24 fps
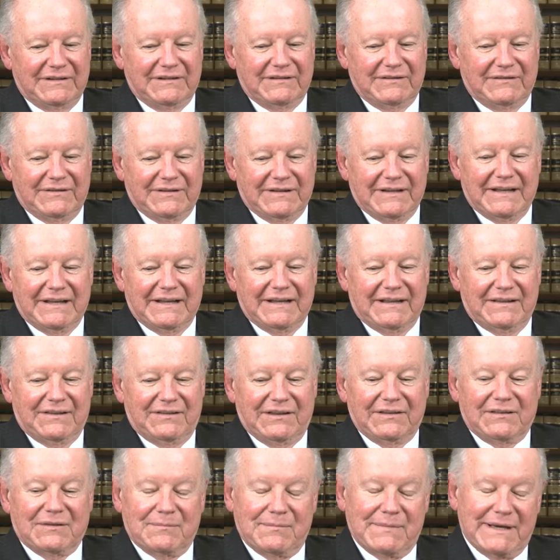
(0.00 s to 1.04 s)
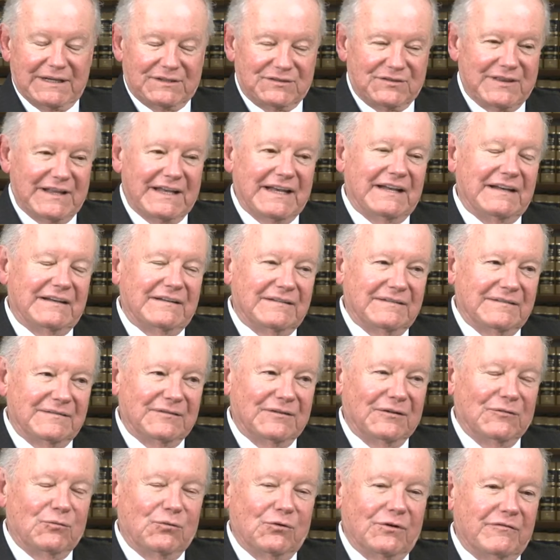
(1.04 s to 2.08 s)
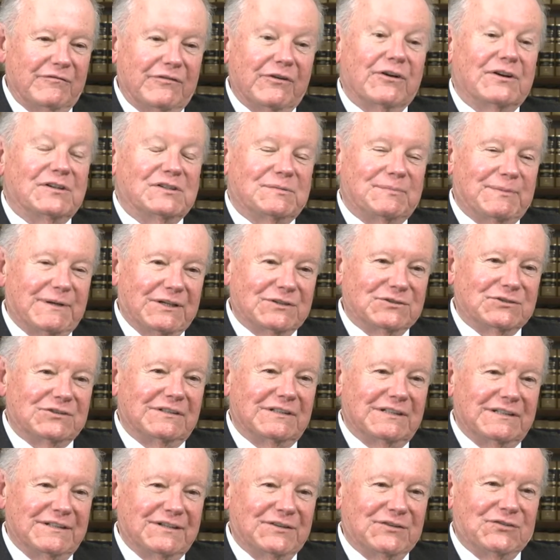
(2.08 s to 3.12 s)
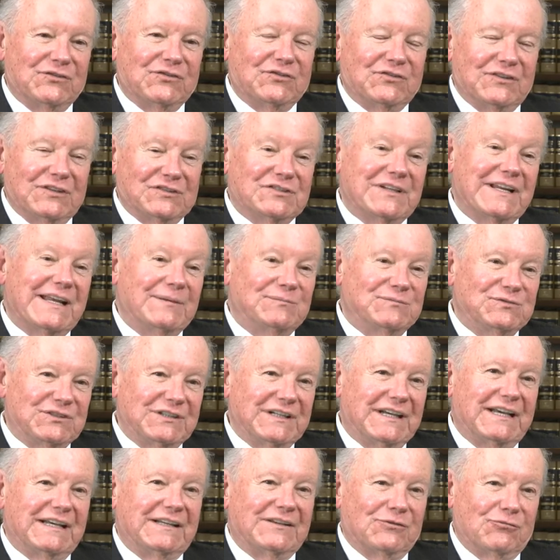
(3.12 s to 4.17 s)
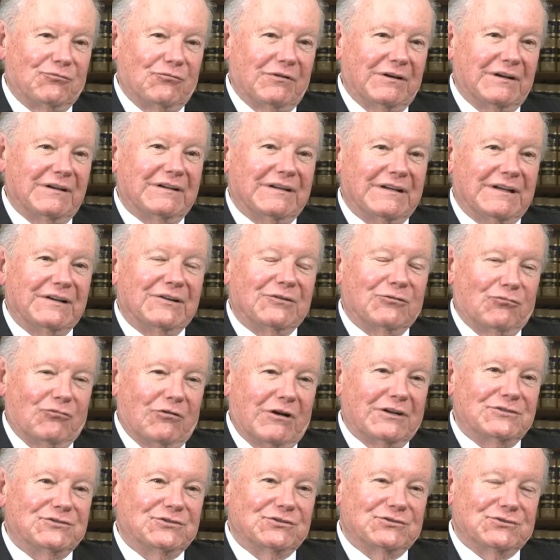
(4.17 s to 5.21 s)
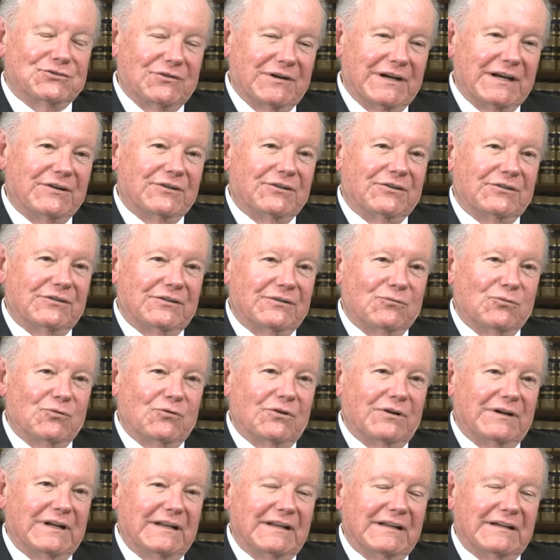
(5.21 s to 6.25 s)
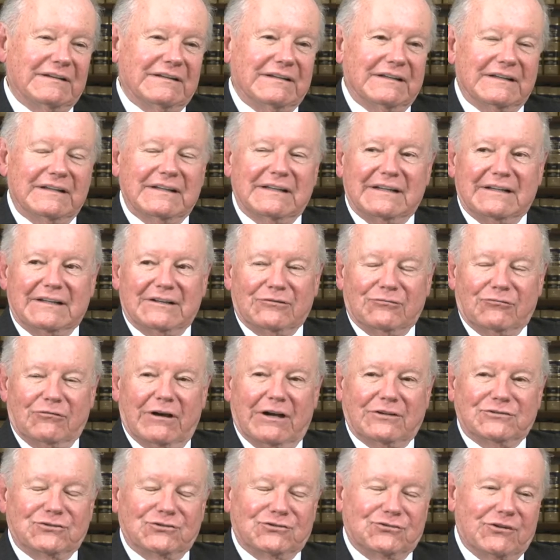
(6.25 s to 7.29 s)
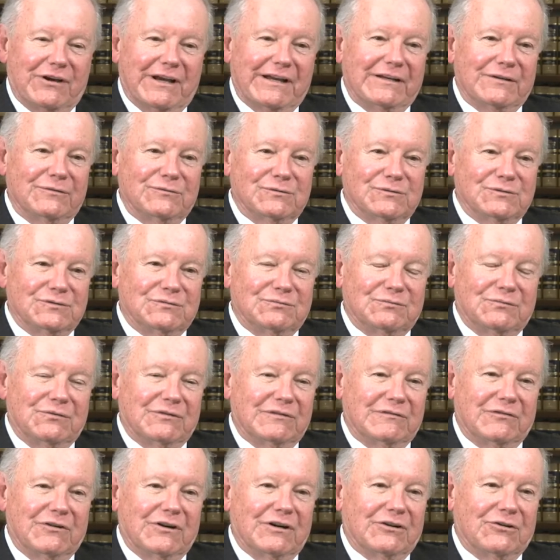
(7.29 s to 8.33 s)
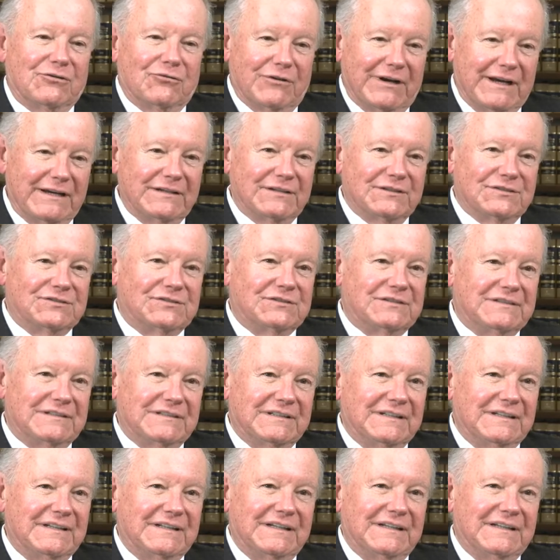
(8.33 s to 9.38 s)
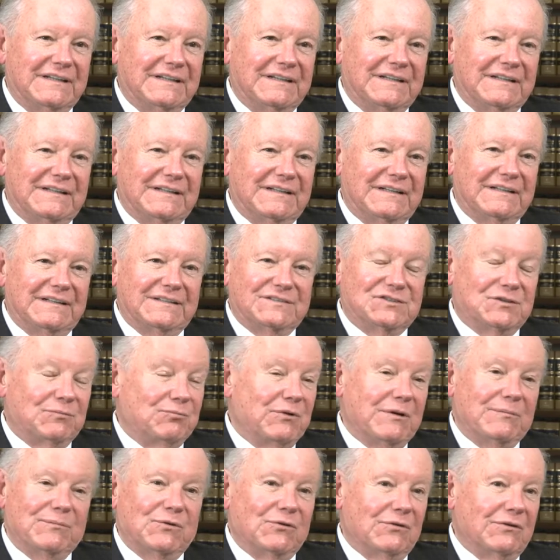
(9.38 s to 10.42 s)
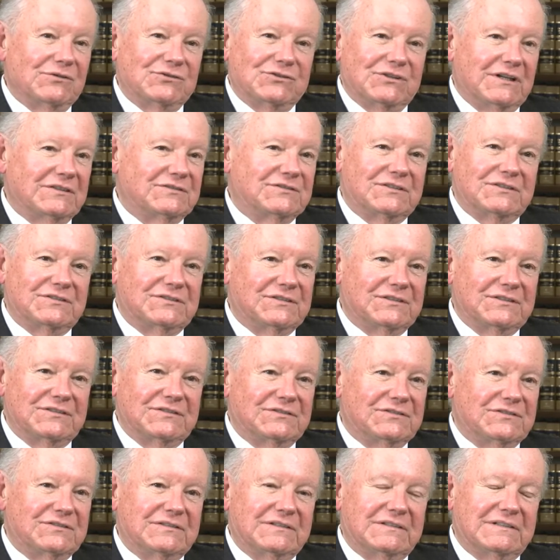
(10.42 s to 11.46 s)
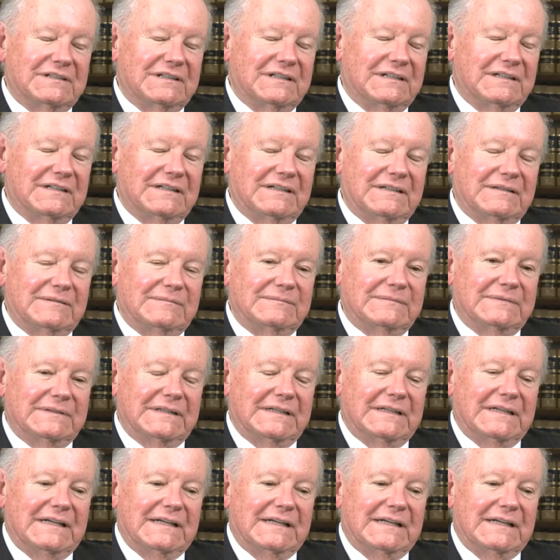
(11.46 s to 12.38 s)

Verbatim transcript: the thing that makes that award very special is its namesake, the Ro Roger Traynor Award. I think Roger Traynor was one of our greatest uh, Supreme Court justices. Um,